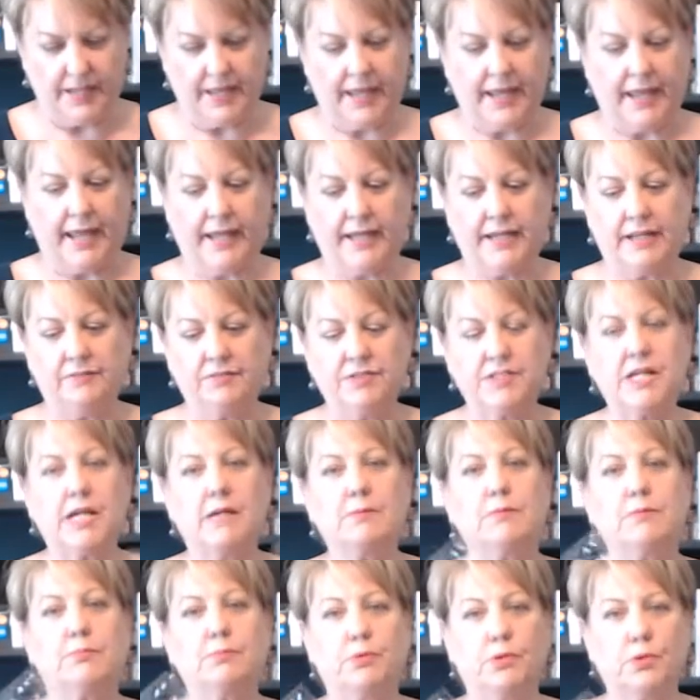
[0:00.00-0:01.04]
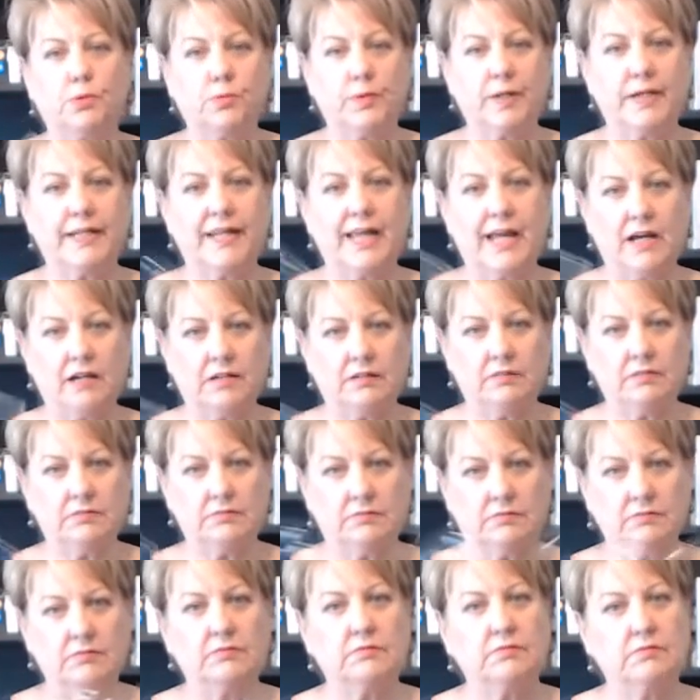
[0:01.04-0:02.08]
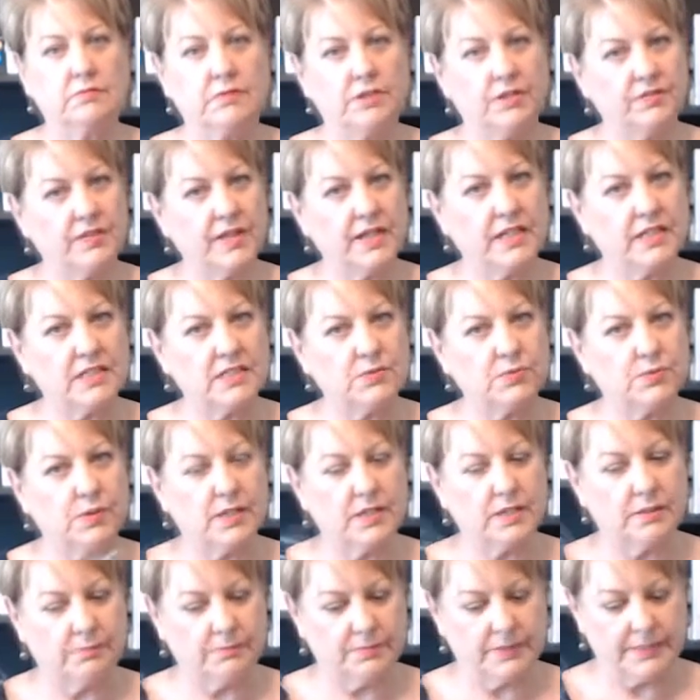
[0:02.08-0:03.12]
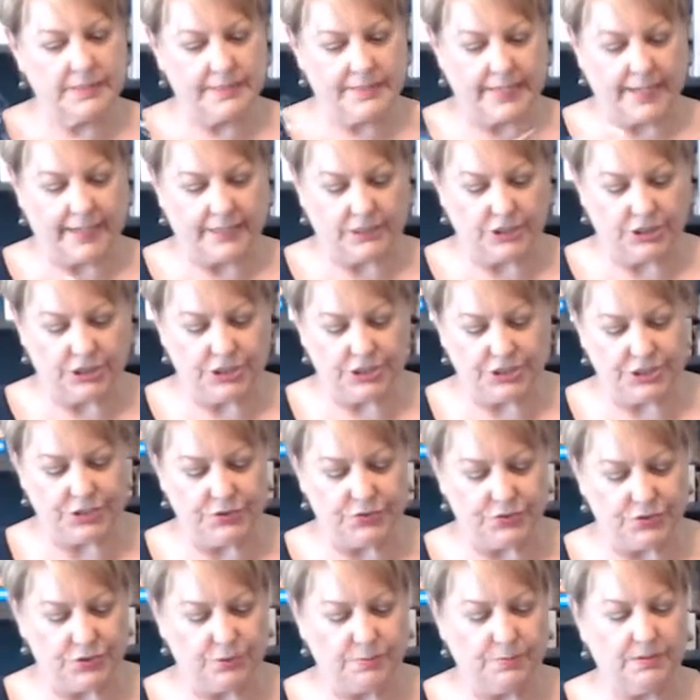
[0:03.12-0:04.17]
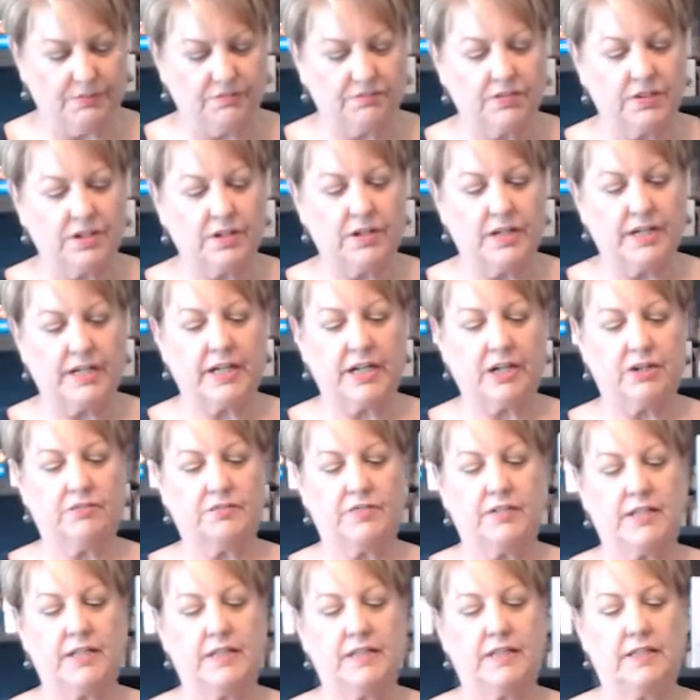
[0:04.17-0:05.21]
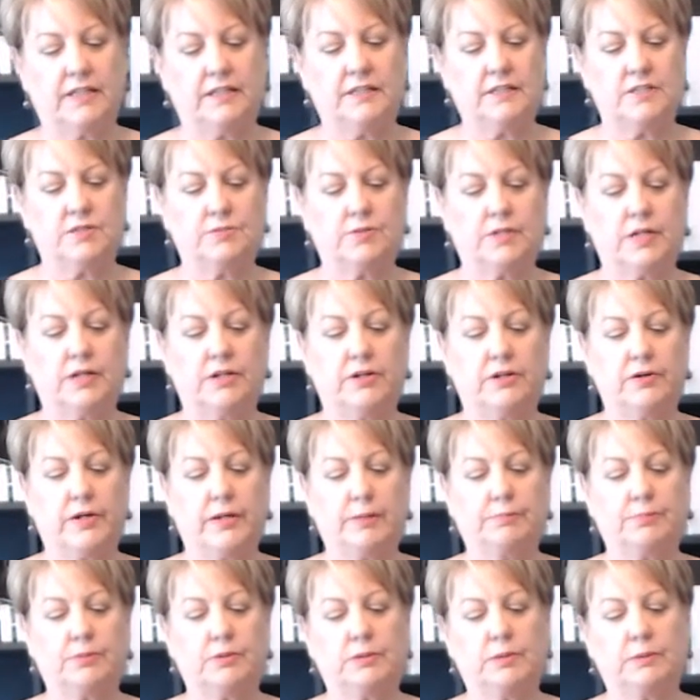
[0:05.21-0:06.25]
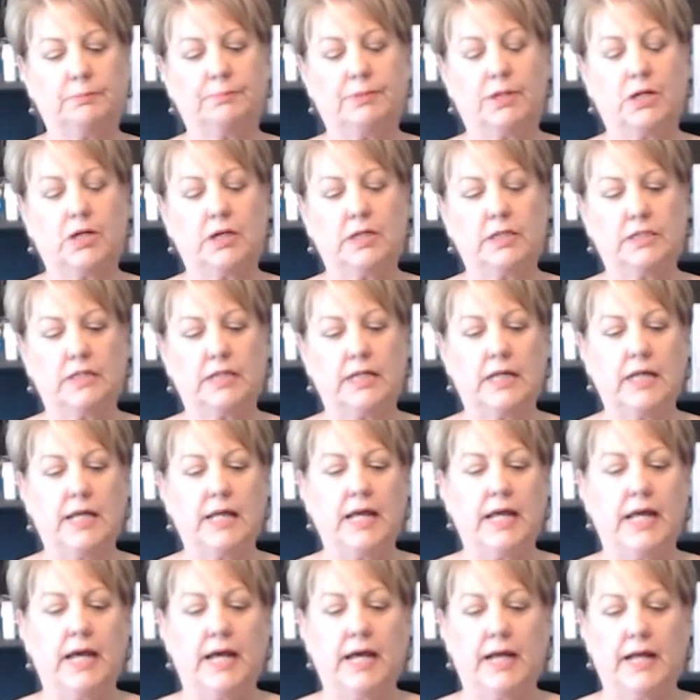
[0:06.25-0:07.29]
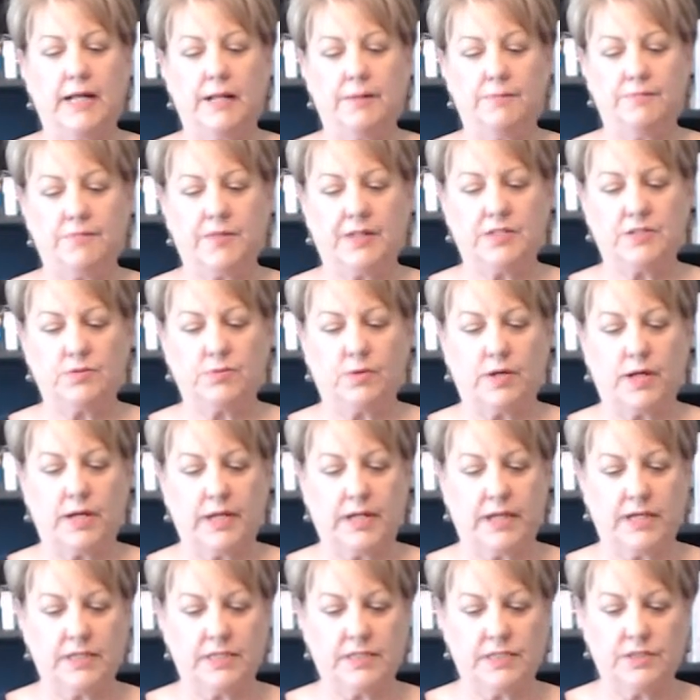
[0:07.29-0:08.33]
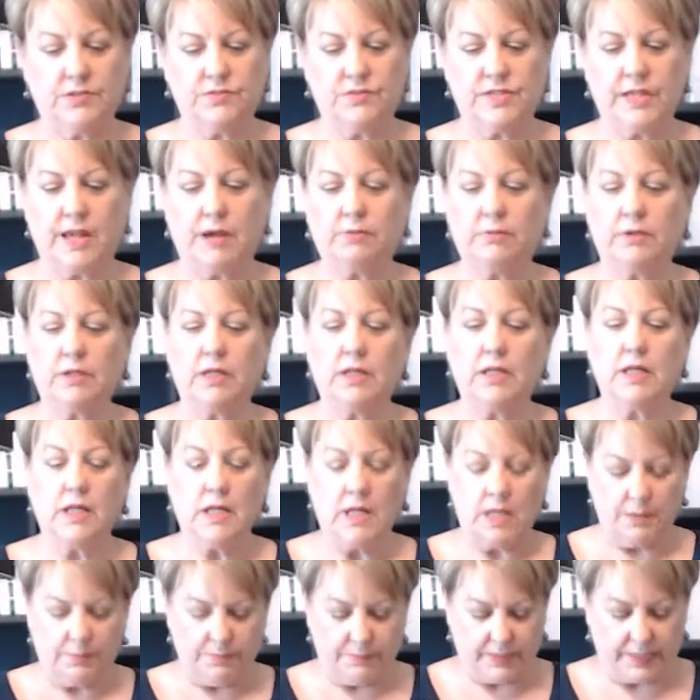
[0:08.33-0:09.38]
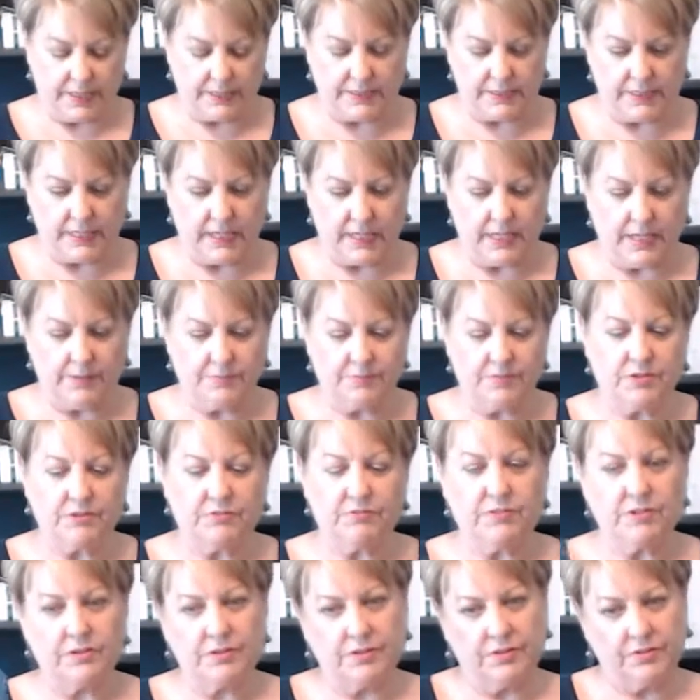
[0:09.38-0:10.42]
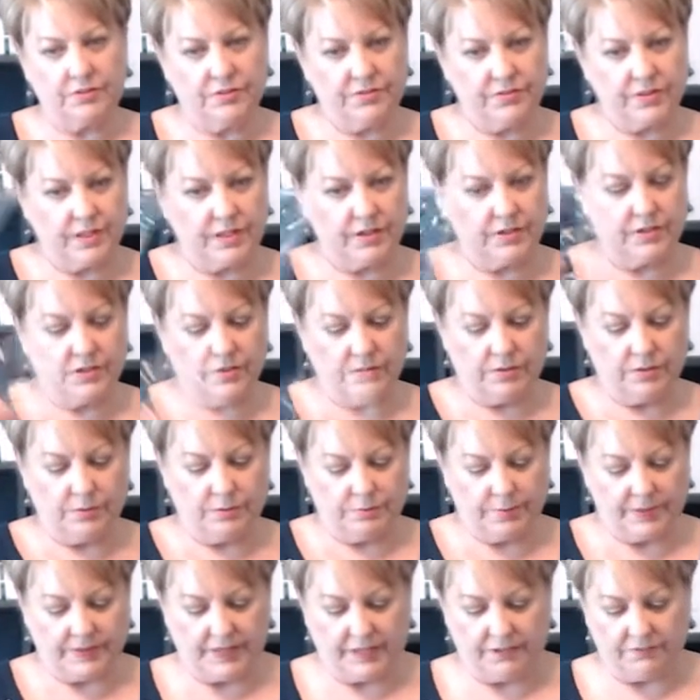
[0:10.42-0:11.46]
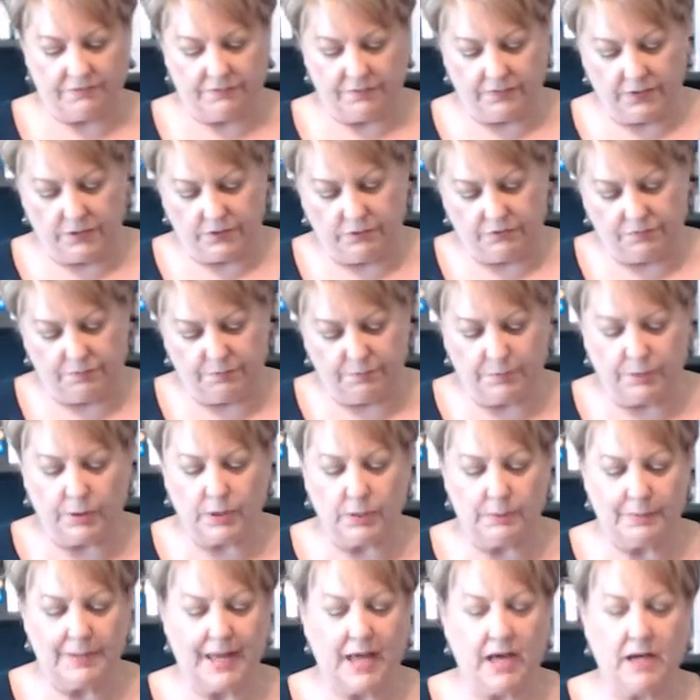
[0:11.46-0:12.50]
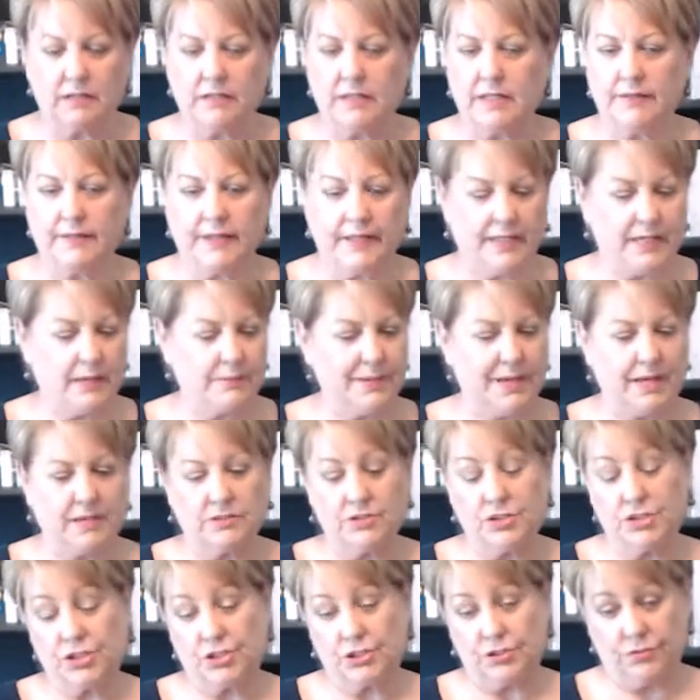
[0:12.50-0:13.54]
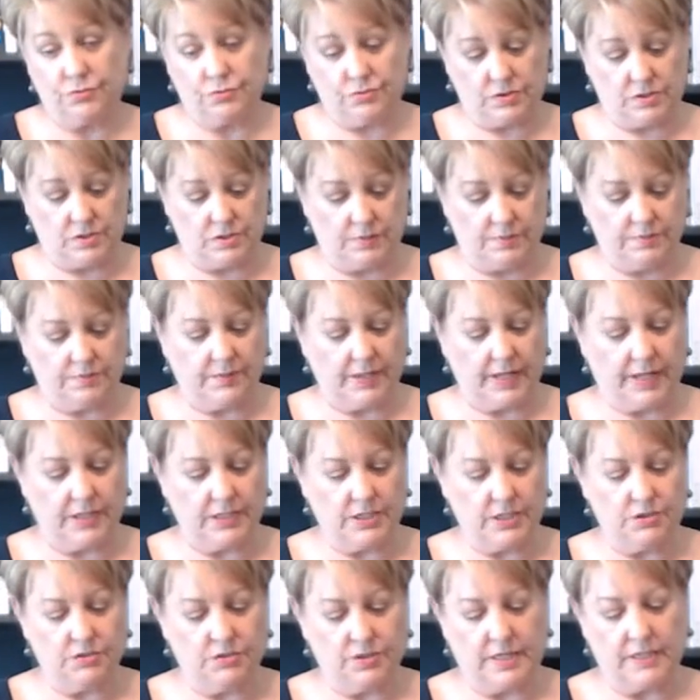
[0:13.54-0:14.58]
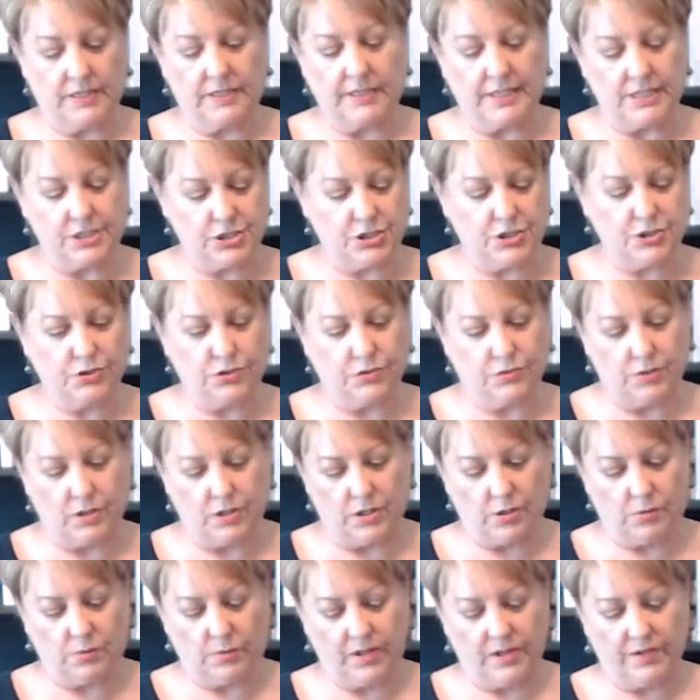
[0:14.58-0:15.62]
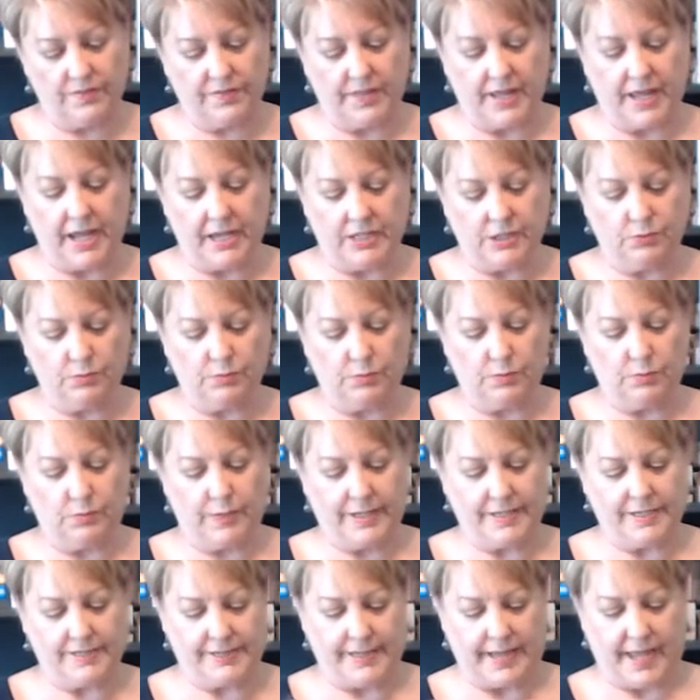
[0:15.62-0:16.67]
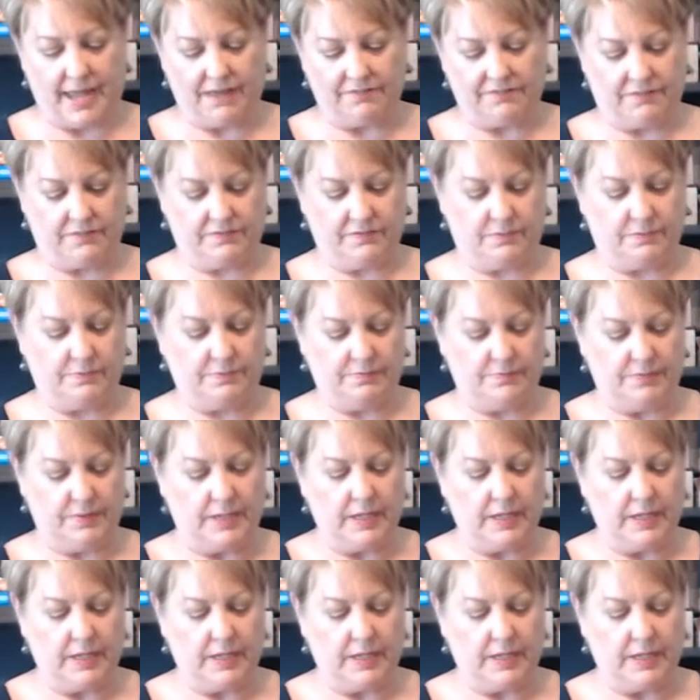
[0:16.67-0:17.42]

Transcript: and every time you pull one out, you think it's 1, but it's actually 2. So be very careful. I think this one I'd already pulled apart. That's why I didn't use that one. But they're thinner, but you pull them out and they come out in 2s. And unless you are aware of that, you will waste half of them.